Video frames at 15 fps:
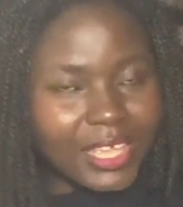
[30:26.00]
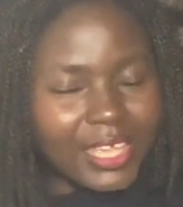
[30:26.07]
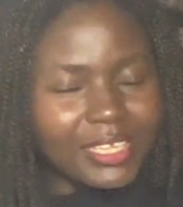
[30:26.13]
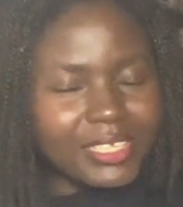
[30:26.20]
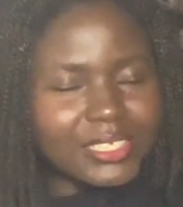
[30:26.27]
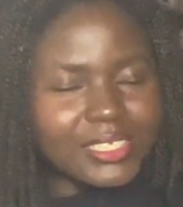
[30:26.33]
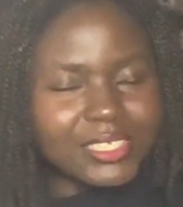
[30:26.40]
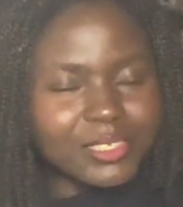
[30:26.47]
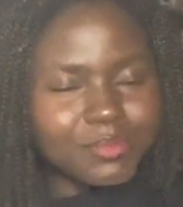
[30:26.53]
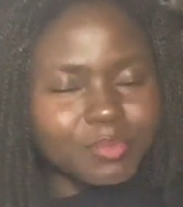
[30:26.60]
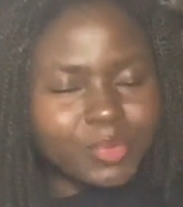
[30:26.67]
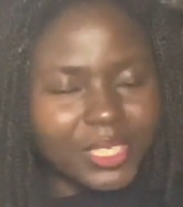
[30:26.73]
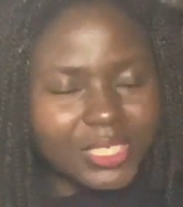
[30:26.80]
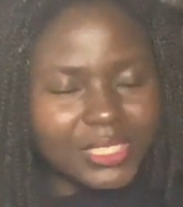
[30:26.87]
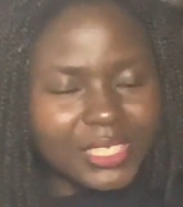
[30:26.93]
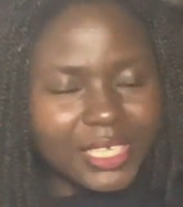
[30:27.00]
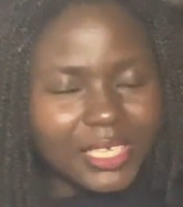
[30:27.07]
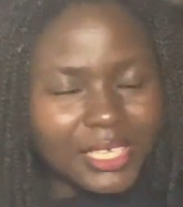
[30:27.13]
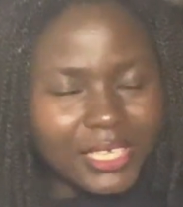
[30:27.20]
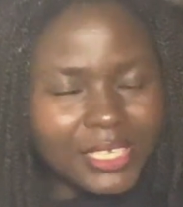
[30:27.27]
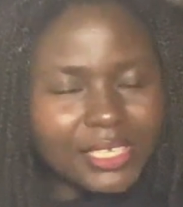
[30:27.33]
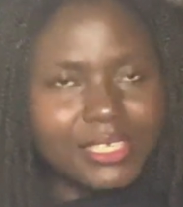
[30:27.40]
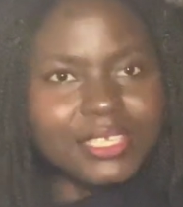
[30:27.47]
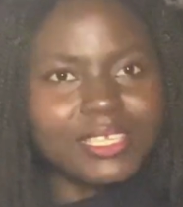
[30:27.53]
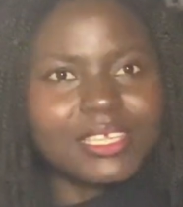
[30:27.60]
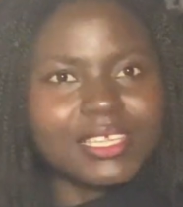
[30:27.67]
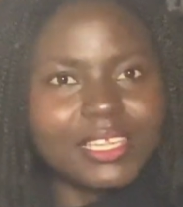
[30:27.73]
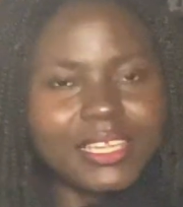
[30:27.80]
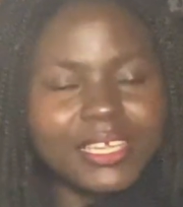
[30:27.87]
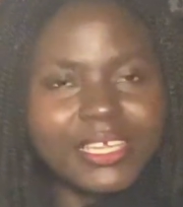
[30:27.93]
And then she blinked again,
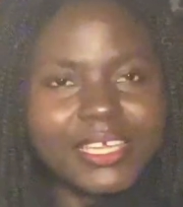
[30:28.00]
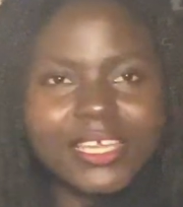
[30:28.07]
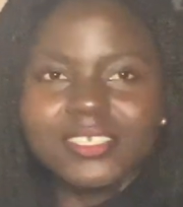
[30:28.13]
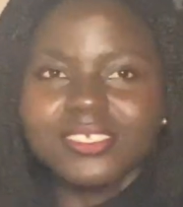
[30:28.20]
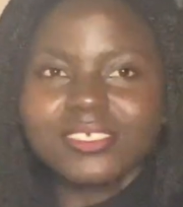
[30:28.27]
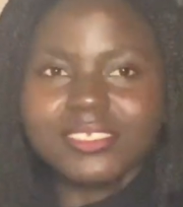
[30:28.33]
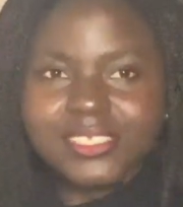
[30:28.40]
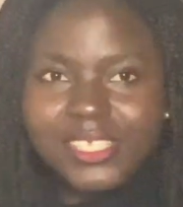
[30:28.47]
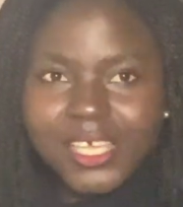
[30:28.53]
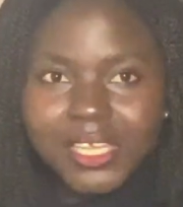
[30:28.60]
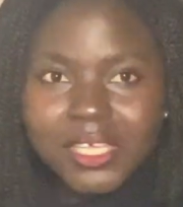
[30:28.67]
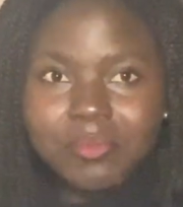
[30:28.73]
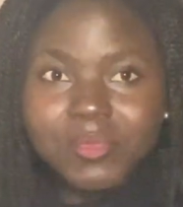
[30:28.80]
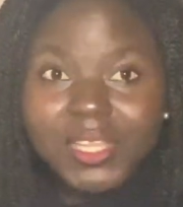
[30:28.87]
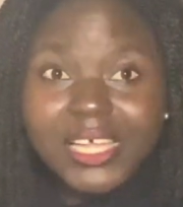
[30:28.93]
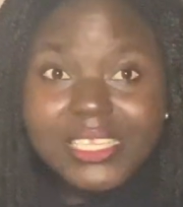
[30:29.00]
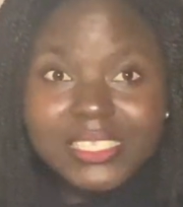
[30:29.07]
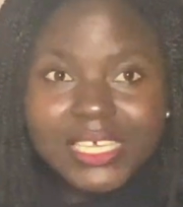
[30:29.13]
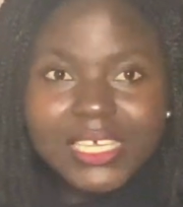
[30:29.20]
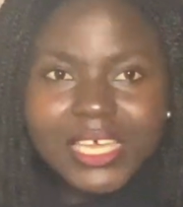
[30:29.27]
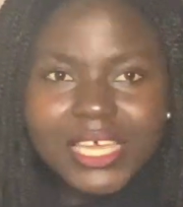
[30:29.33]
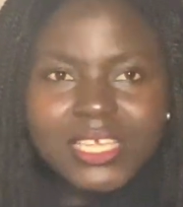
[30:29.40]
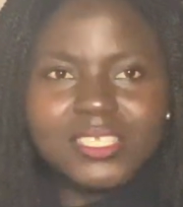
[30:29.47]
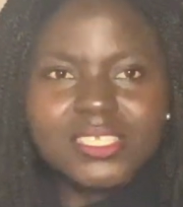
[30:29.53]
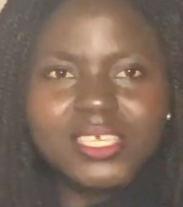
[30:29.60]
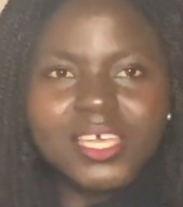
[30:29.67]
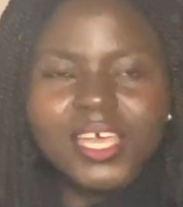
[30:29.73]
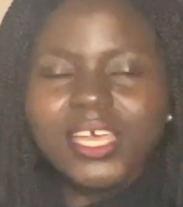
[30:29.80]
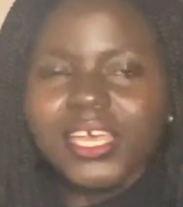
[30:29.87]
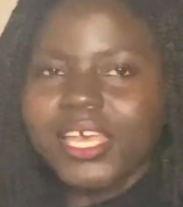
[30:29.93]
lingered, telling him that's a yes.
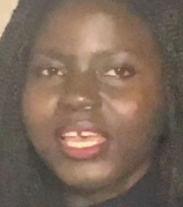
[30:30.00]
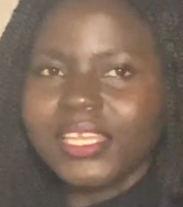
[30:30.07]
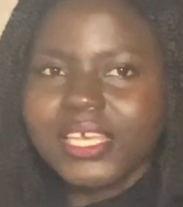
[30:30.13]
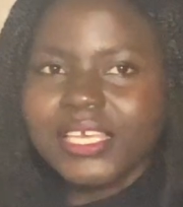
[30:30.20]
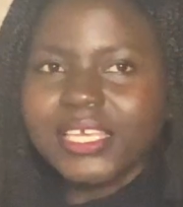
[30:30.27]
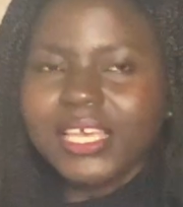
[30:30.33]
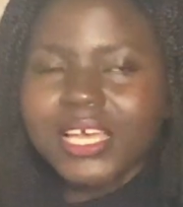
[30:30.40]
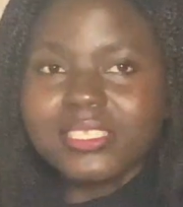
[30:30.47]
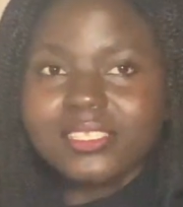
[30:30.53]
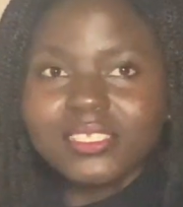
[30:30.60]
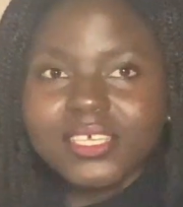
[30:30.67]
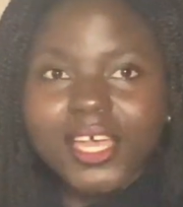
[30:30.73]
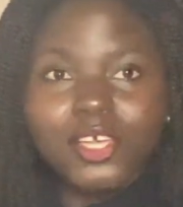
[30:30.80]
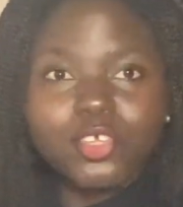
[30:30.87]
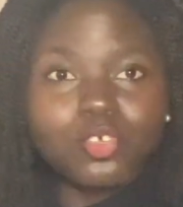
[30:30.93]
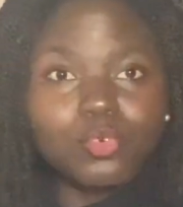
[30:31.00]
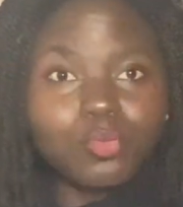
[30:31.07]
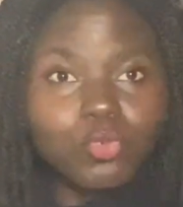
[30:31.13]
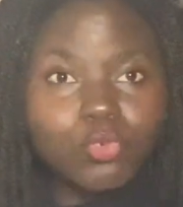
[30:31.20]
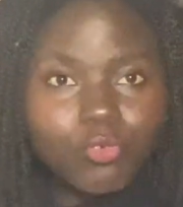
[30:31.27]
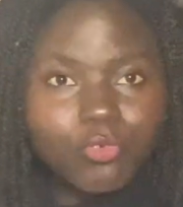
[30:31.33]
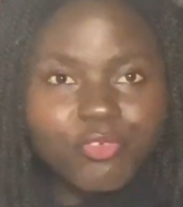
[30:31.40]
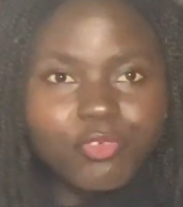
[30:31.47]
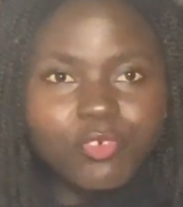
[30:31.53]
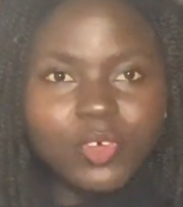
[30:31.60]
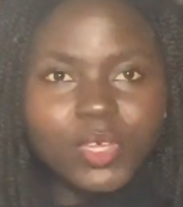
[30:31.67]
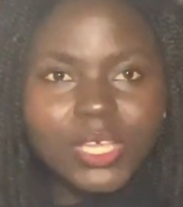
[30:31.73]
And then he asked, "Can you move?"